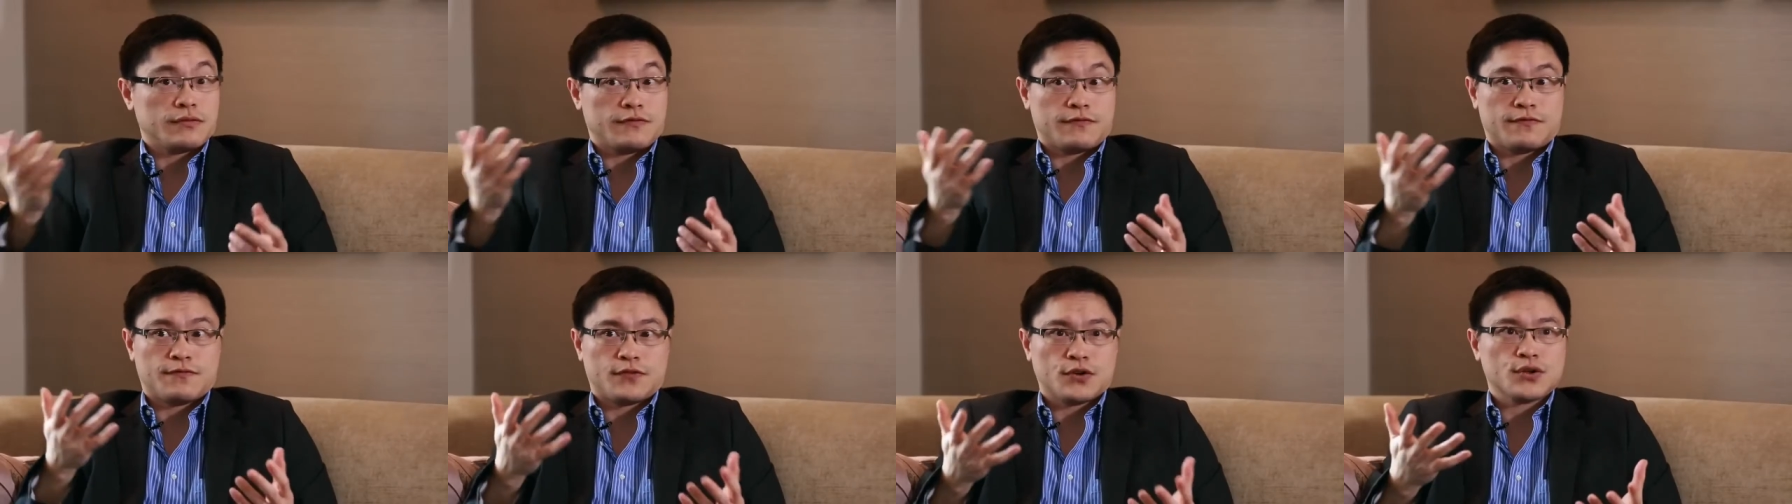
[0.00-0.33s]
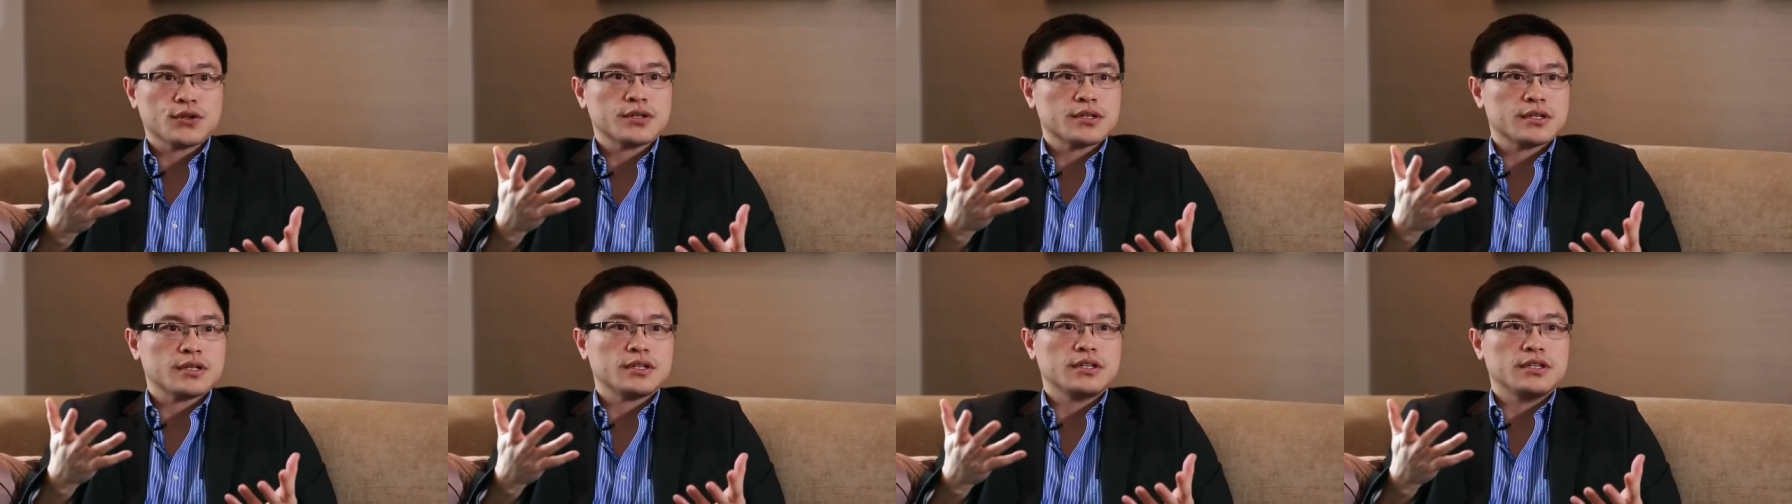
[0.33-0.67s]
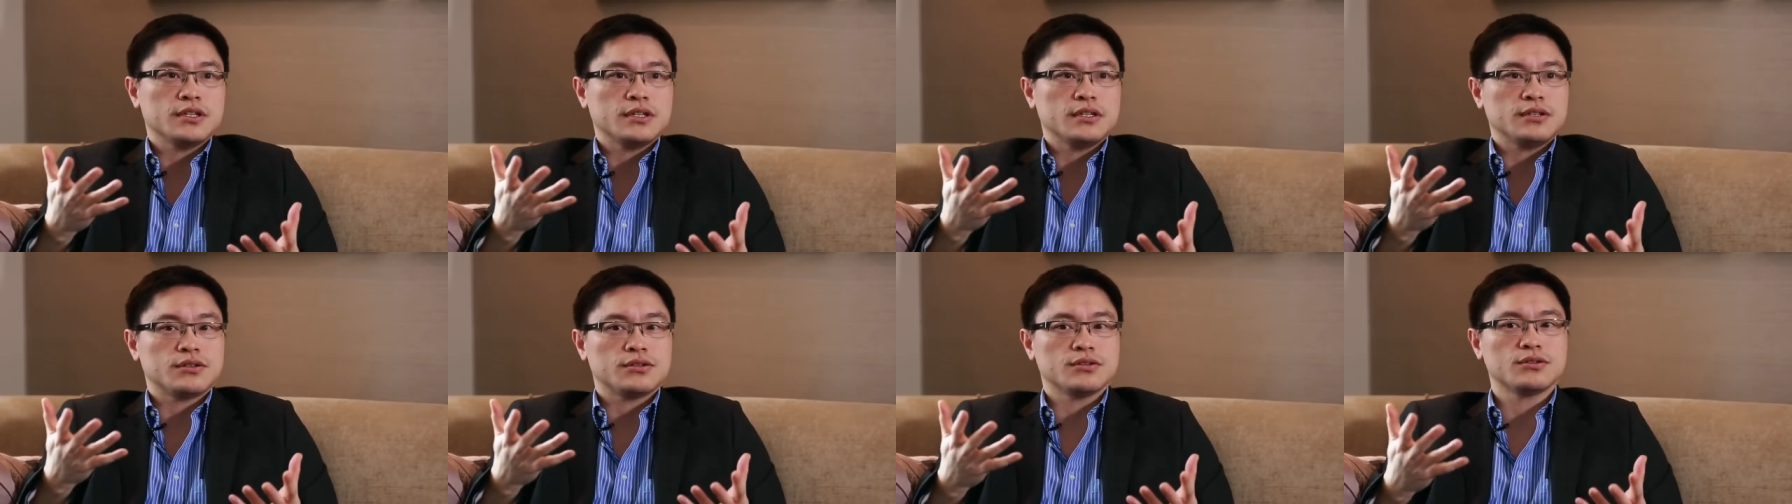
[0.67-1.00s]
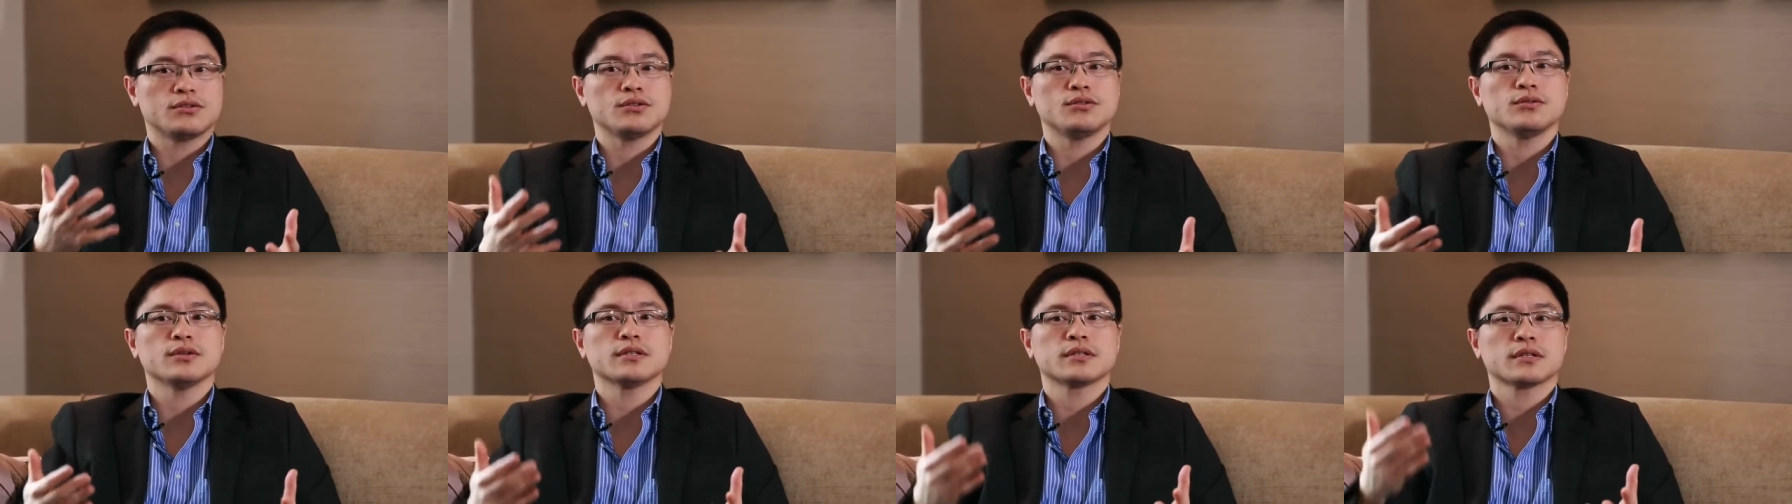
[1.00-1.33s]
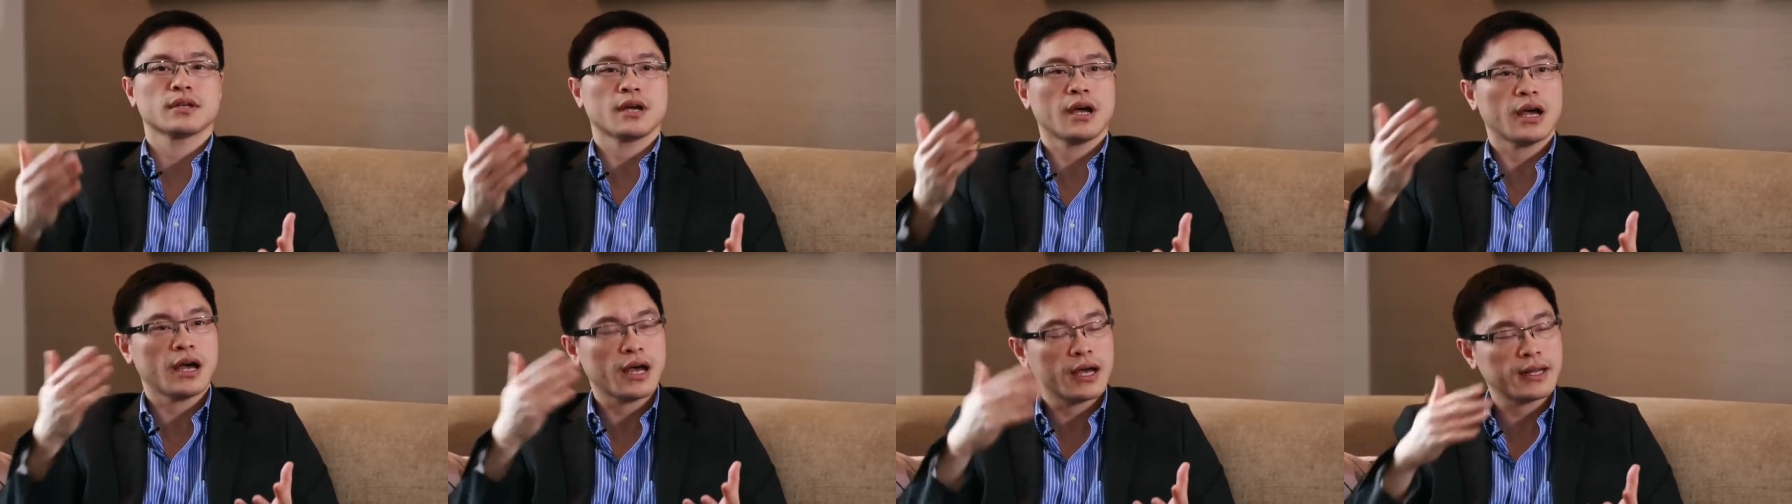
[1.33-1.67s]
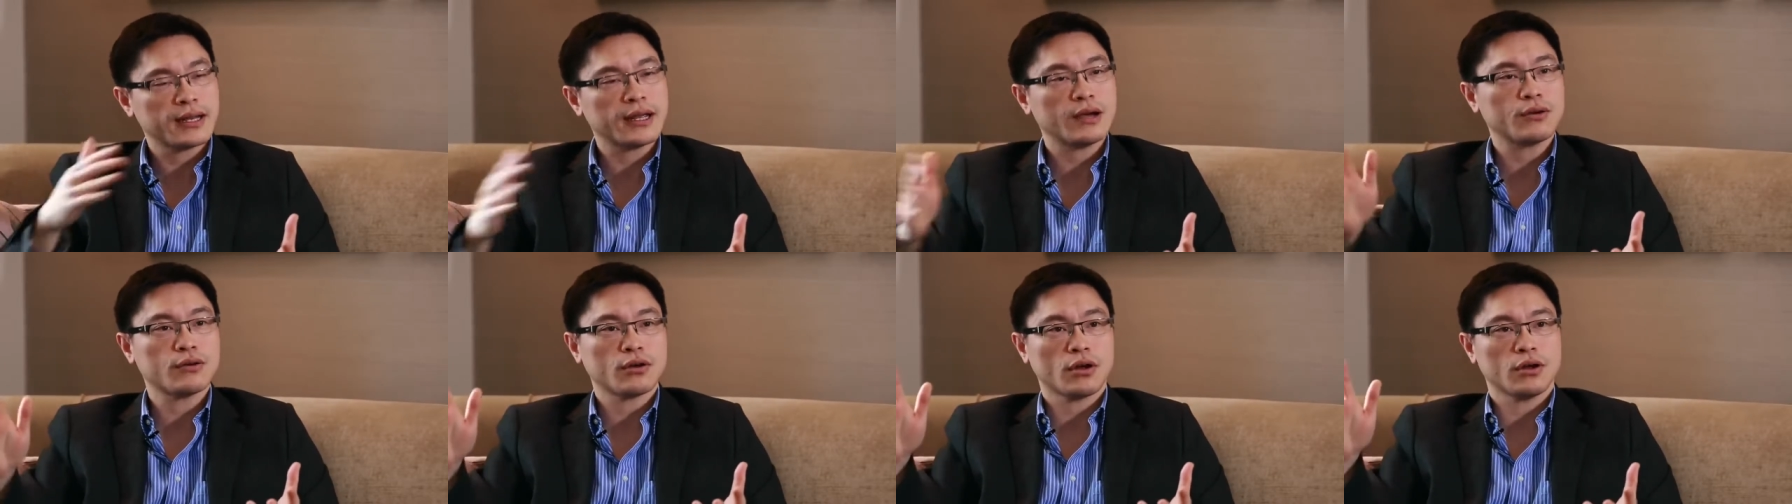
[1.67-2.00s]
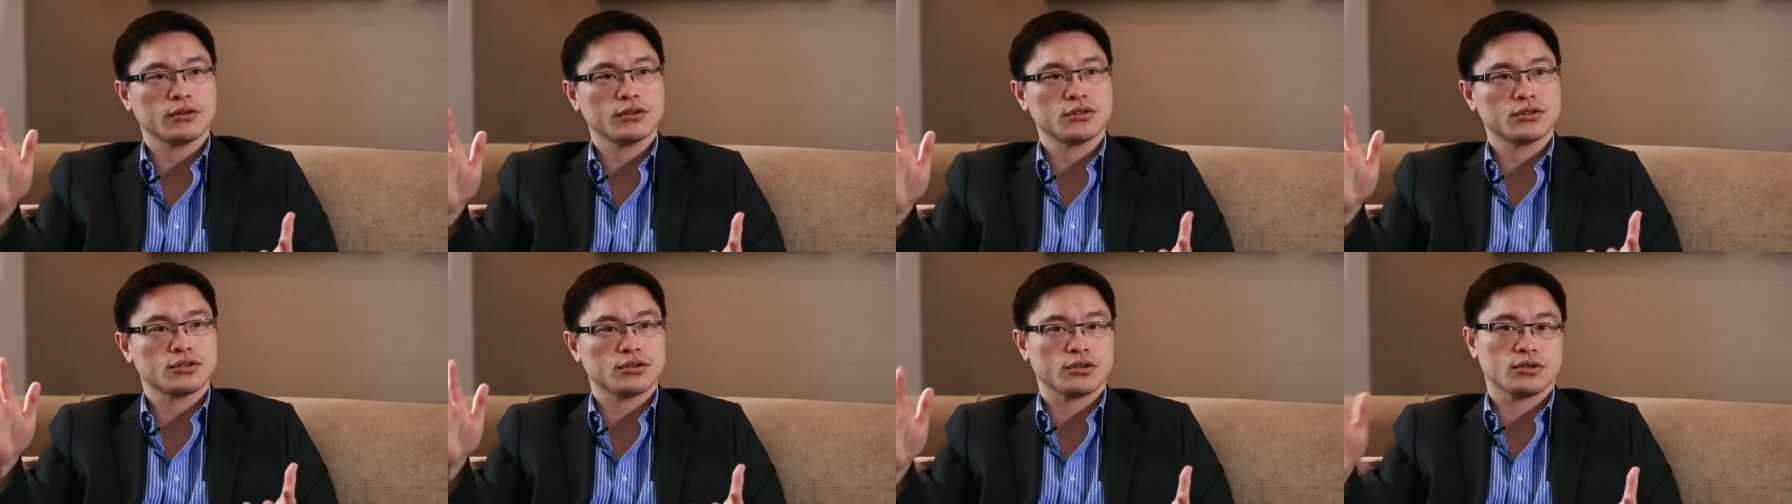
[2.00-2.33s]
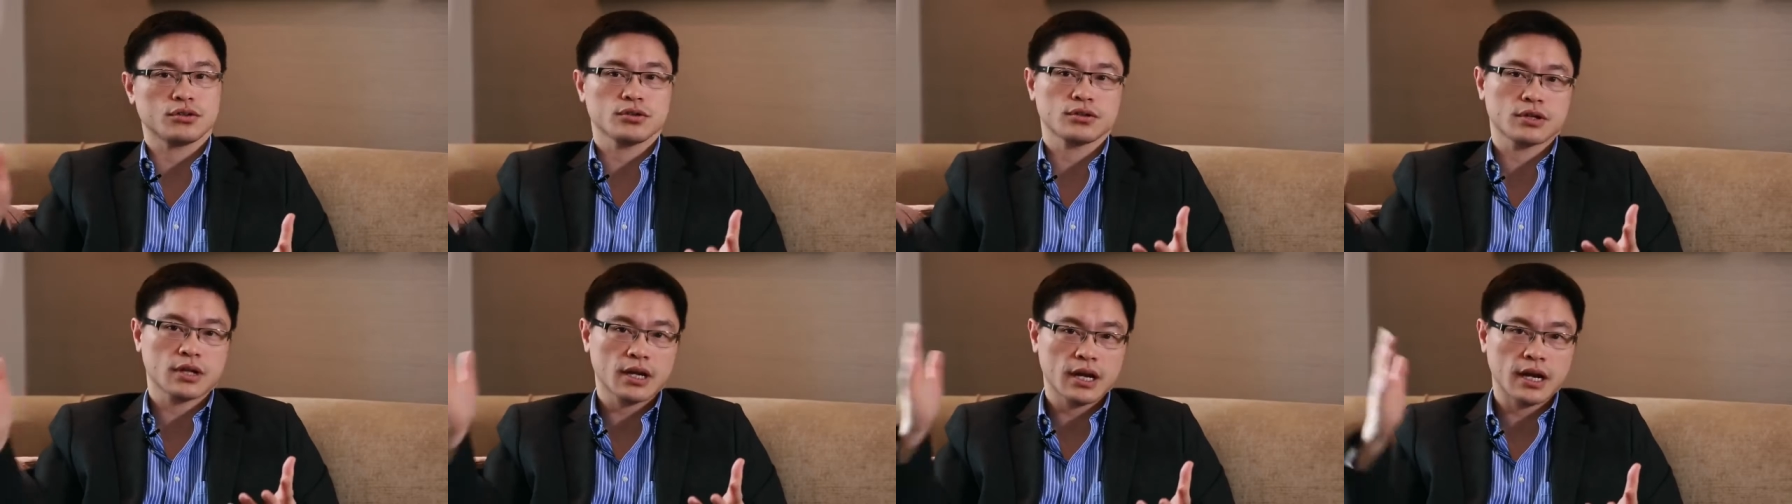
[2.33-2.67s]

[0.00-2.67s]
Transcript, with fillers: So the first thing you need to do is cut out all the sugar,